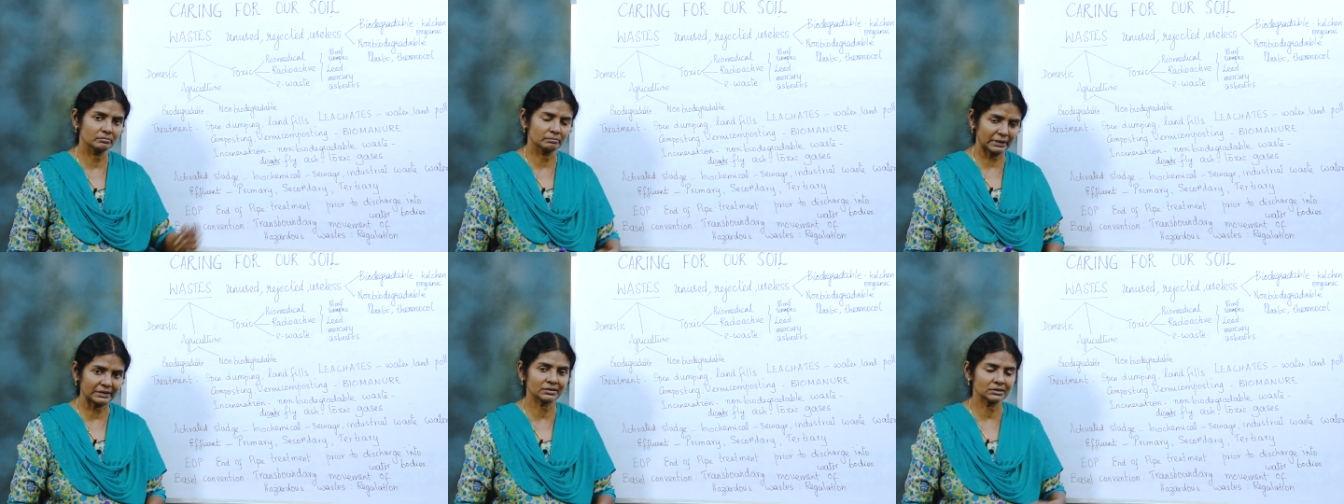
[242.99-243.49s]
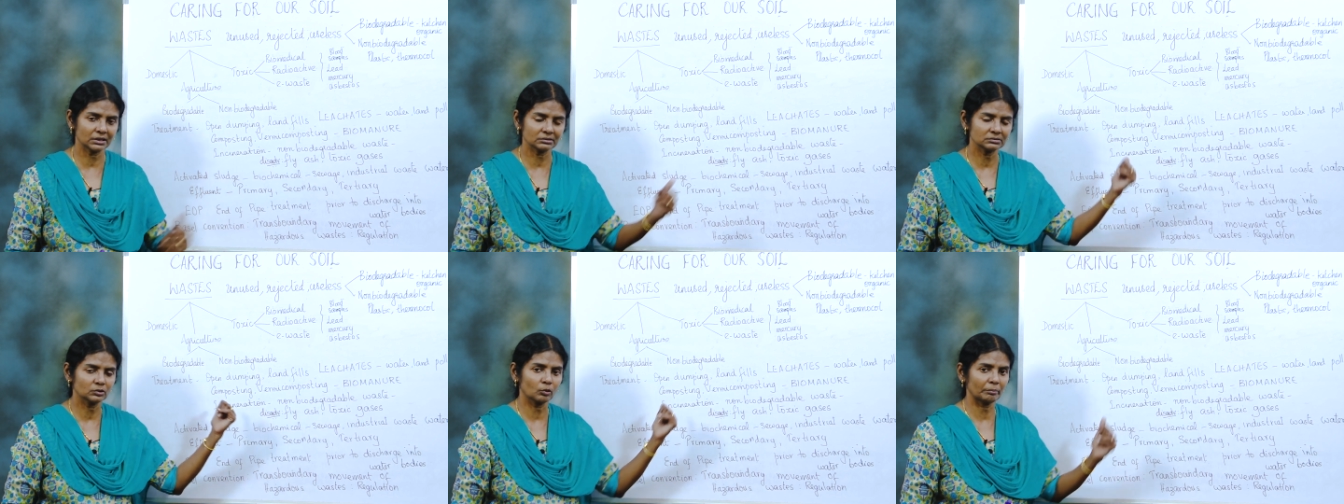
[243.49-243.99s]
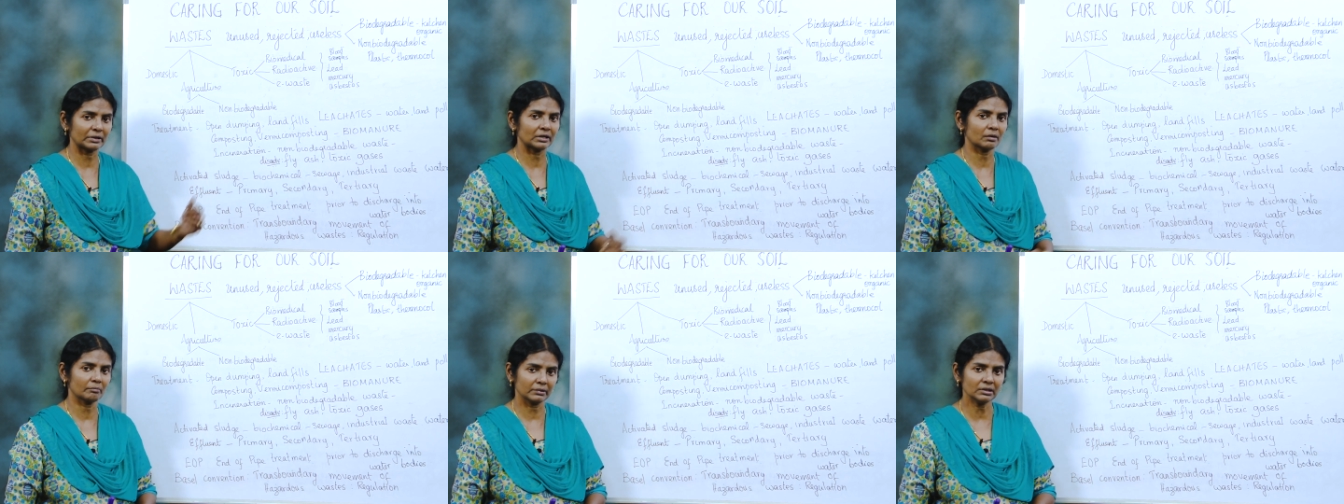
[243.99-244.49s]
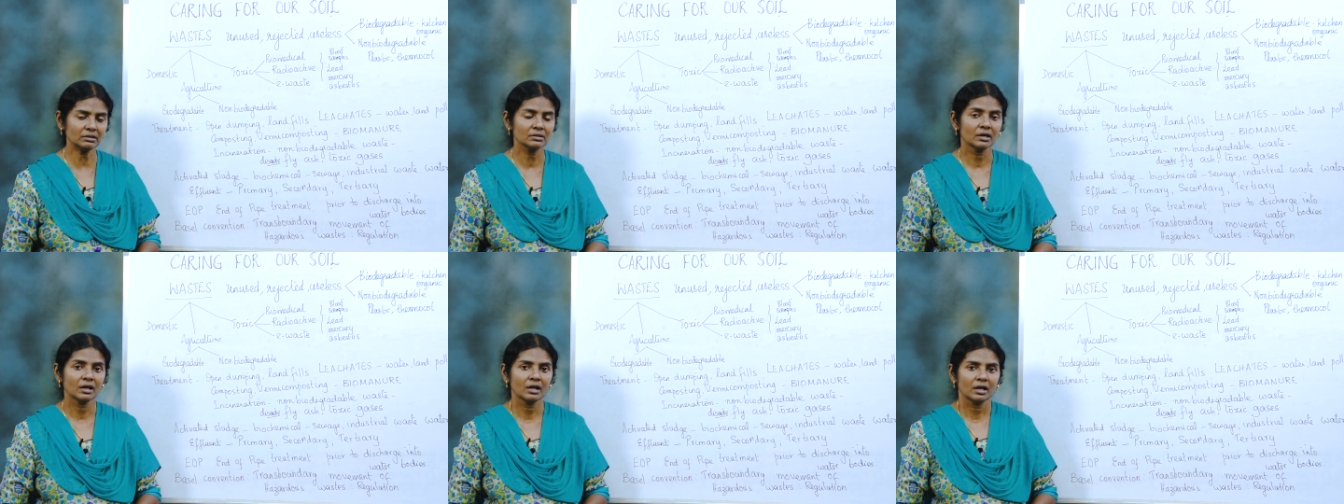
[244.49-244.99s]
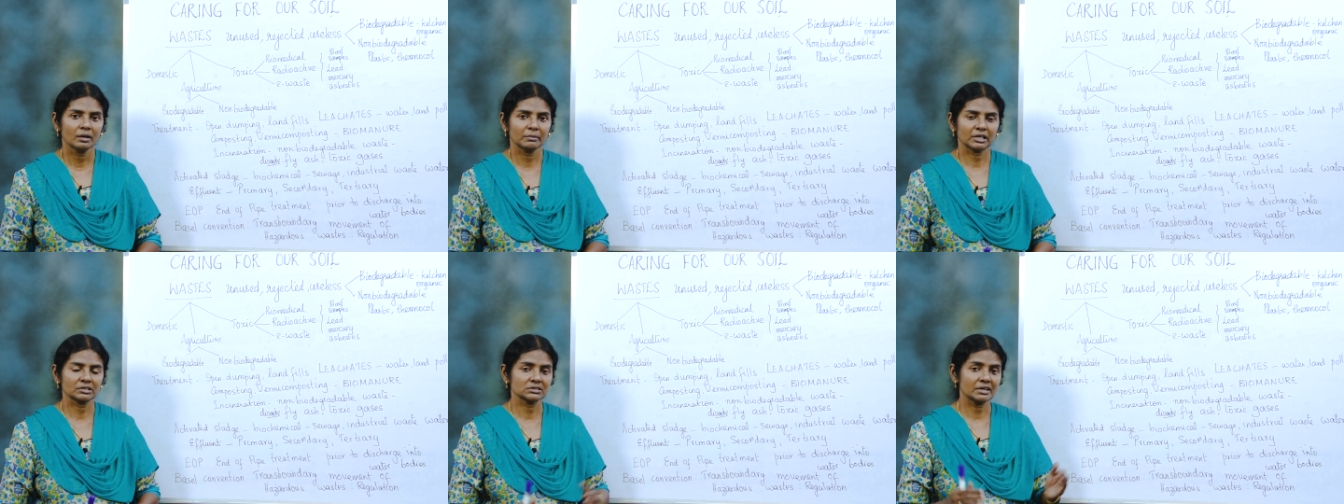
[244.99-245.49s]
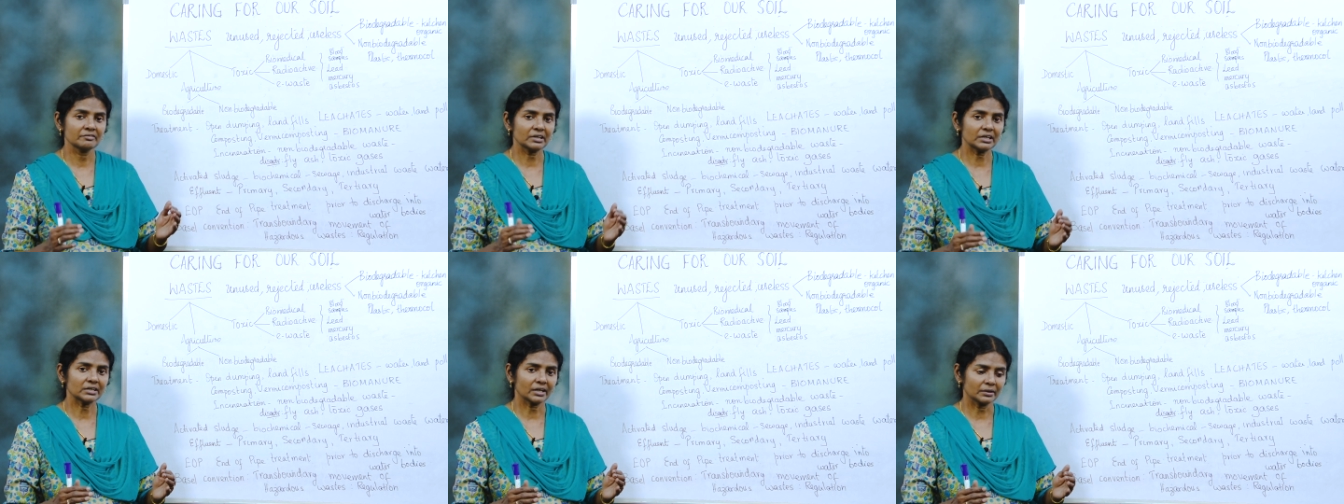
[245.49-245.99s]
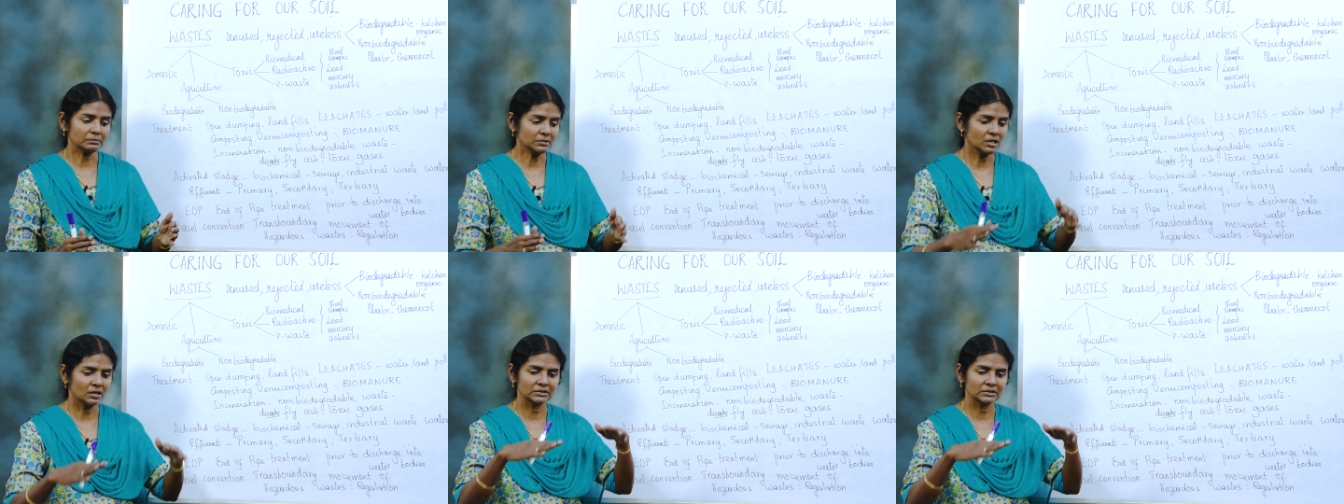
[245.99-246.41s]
better than open dumping because every time